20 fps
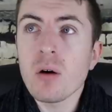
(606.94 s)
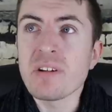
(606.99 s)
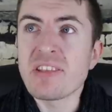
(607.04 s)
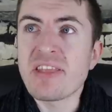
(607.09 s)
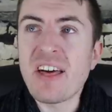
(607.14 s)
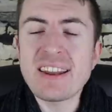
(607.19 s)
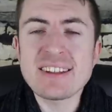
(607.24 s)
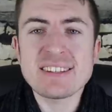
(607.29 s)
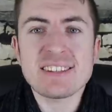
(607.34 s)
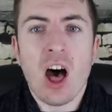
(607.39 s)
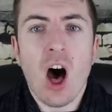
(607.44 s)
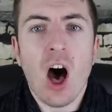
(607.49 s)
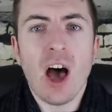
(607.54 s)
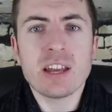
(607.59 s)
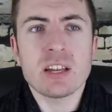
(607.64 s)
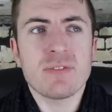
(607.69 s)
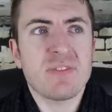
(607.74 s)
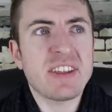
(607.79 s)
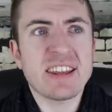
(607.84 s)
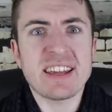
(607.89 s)
I mean, that is the
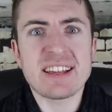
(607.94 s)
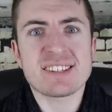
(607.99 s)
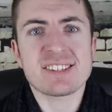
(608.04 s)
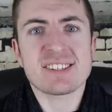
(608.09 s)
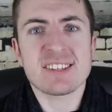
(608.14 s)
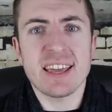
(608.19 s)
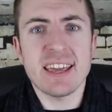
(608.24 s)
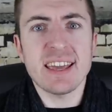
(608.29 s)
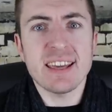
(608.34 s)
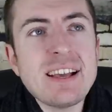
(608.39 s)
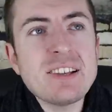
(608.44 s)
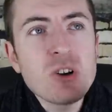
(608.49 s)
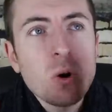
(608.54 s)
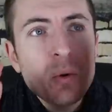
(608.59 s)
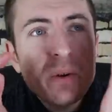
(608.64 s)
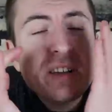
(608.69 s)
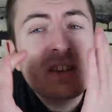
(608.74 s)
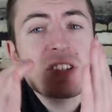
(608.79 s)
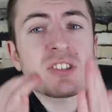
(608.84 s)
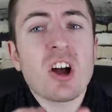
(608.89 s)
height of idiocy. He's
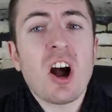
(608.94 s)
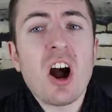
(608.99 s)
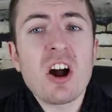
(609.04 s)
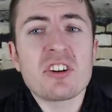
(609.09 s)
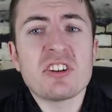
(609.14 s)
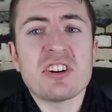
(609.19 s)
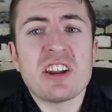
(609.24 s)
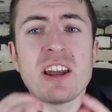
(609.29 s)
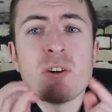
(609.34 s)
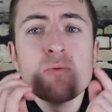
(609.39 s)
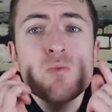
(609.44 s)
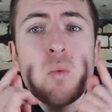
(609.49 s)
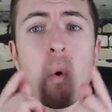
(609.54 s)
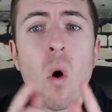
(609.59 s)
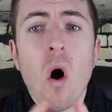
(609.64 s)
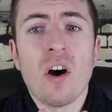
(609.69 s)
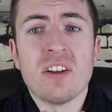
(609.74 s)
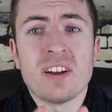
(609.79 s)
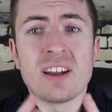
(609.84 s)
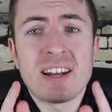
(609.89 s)
only started in
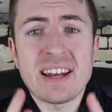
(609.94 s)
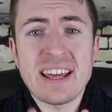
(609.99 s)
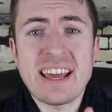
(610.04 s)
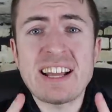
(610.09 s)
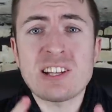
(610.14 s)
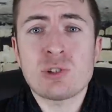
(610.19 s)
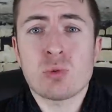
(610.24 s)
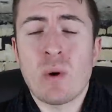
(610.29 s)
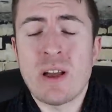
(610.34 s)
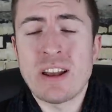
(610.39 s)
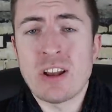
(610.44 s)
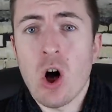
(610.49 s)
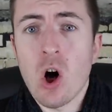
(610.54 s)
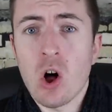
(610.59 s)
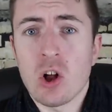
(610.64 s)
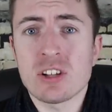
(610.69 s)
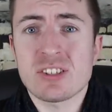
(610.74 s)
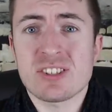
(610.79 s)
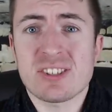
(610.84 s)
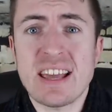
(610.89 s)
one Leeds win
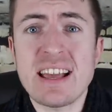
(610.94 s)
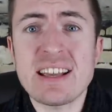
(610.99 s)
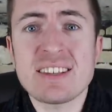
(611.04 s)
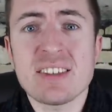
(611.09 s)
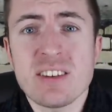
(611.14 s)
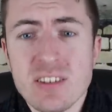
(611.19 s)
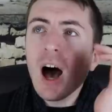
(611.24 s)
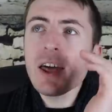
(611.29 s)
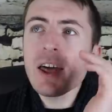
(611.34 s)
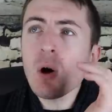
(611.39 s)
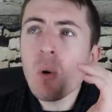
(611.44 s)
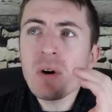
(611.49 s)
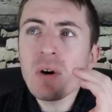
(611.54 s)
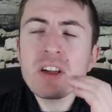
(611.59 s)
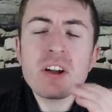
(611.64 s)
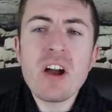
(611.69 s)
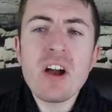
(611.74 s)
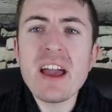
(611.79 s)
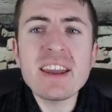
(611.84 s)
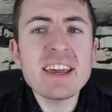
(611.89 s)
all season. I don't want
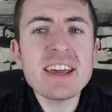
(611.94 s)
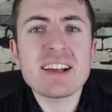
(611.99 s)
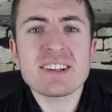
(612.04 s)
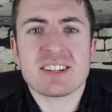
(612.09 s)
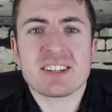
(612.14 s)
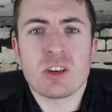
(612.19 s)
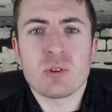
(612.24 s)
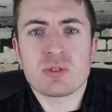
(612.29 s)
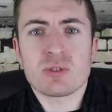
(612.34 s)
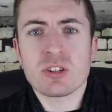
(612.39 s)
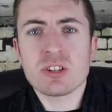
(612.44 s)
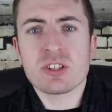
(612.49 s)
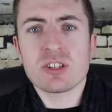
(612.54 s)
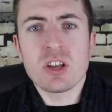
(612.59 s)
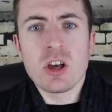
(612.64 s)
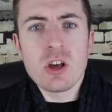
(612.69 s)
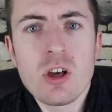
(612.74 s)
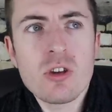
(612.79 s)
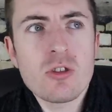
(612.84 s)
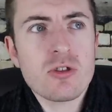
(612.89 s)
to hear any
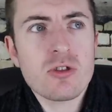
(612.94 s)
excuses.